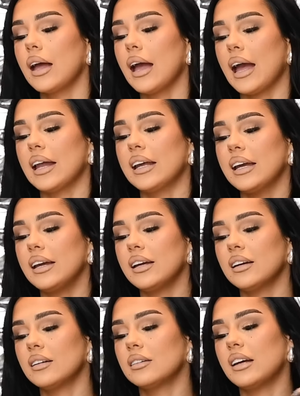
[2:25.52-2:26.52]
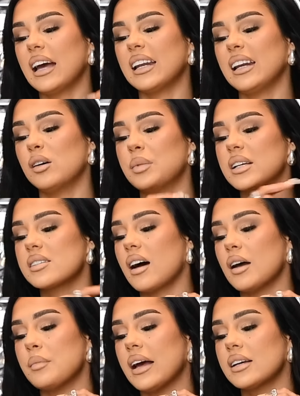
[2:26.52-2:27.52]
Any little bits that I
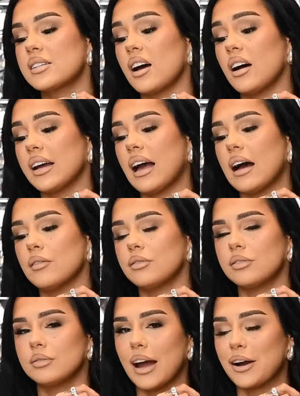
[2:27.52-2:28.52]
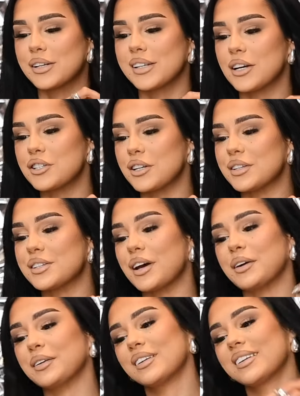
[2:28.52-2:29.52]
miss, I have hair extensions,
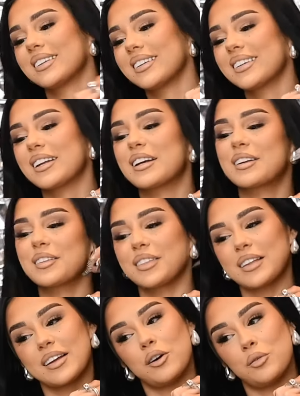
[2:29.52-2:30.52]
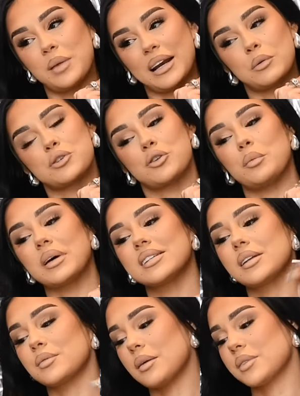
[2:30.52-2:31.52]
so all my little short bits
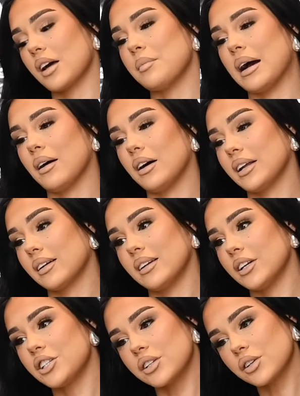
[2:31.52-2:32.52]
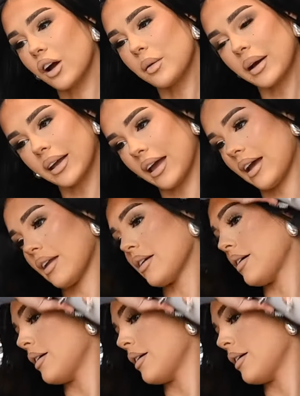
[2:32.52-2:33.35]
sometimes come out. I can literally just go back in